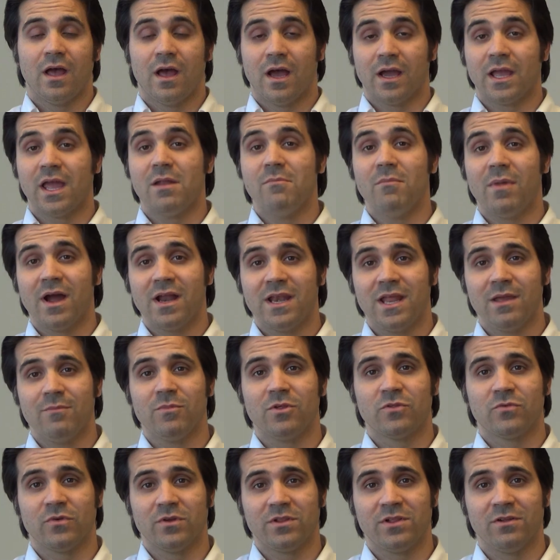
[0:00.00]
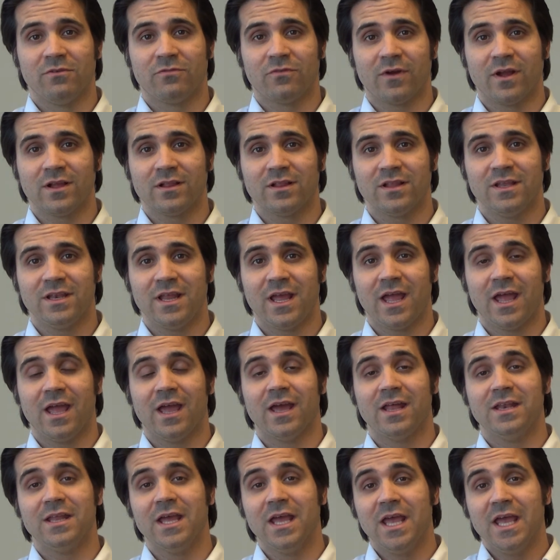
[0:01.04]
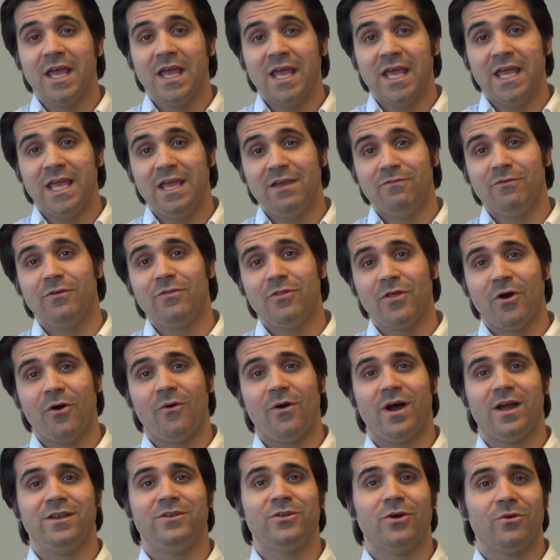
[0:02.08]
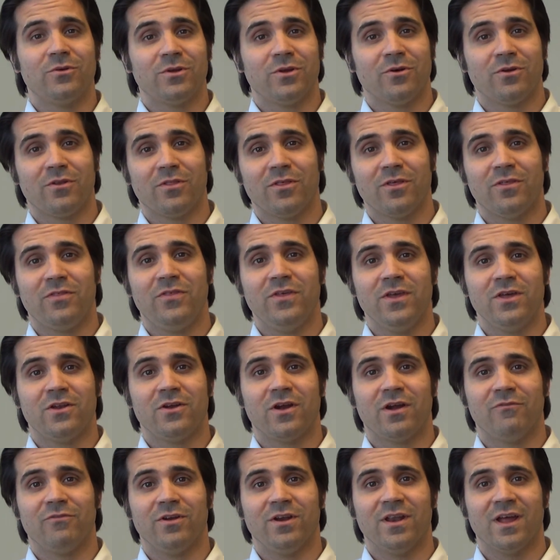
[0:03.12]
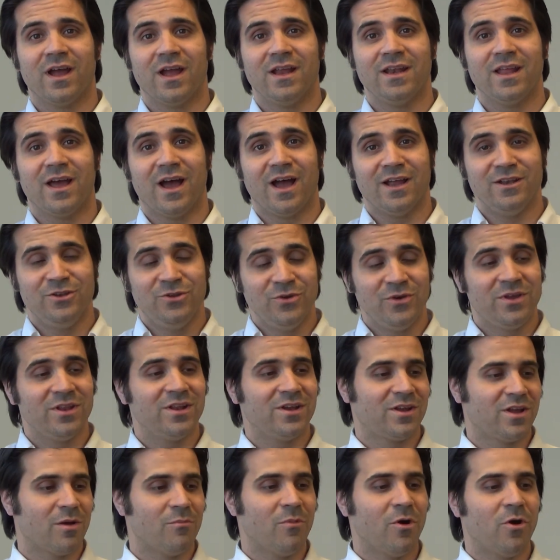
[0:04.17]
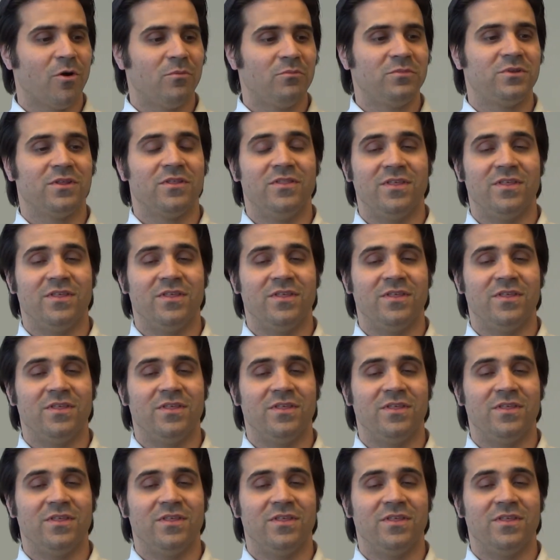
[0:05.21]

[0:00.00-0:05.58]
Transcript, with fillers: Again, my name is Richie Franklin, and even though I don't go to the theater every night, I do get to come home to